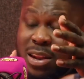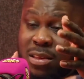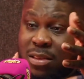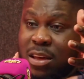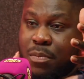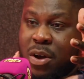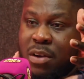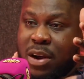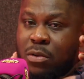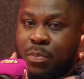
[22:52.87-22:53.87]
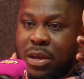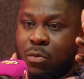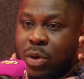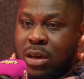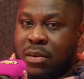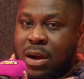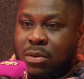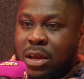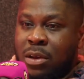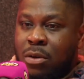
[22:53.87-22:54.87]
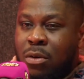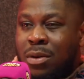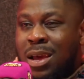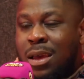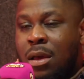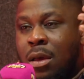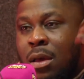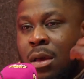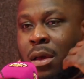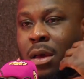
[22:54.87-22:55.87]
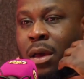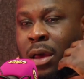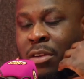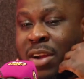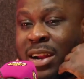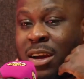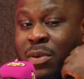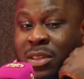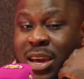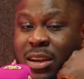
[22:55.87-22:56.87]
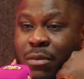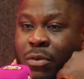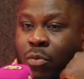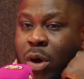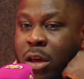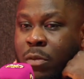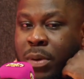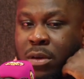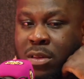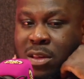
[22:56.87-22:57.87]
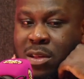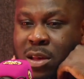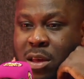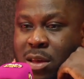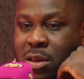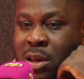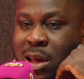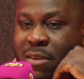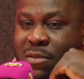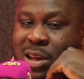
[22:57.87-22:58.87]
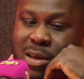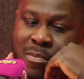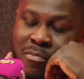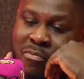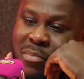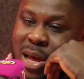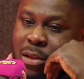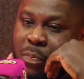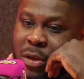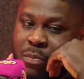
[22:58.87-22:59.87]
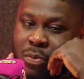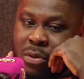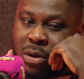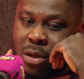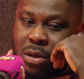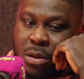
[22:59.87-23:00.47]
the stigma around being weak around it, like. And right now it's getting even worse because it's like you have like mad people on like